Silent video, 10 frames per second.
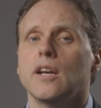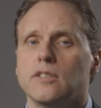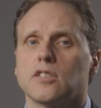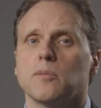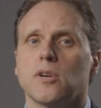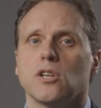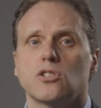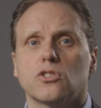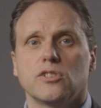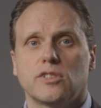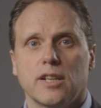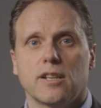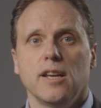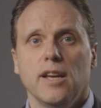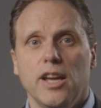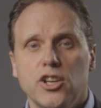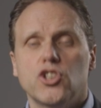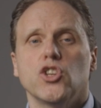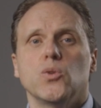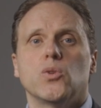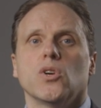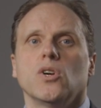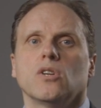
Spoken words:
in some countries that issued